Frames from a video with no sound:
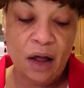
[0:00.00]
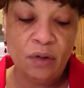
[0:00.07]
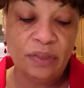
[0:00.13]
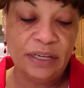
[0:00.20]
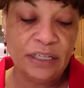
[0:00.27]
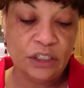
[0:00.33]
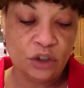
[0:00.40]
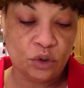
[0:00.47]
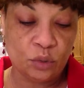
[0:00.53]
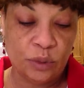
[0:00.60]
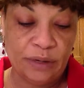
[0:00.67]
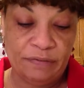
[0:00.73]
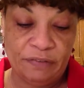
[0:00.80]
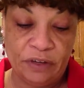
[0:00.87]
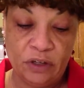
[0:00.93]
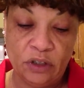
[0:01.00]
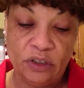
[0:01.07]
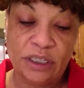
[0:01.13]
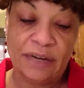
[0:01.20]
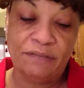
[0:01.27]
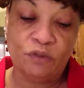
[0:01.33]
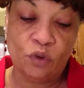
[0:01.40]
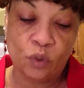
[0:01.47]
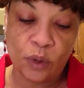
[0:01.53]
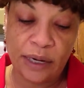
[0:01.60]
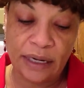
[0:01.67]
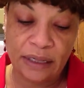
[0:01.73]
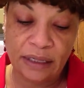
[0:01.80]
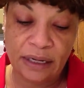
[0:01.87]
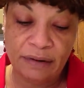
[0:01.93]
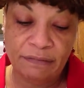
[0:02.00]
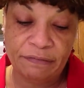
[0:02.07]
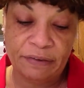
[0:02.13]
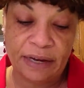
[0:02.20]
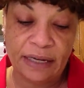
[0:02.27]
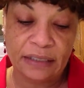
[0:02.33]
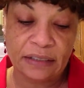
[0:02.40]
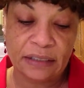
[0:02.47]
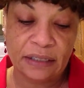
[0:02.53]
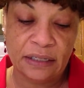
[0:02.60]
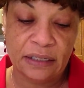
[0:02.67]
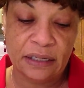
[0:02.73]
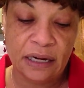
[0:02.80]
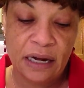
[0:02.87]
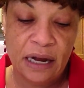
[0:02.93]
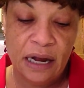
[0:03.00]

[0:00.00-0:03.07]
these three fields have greatly affected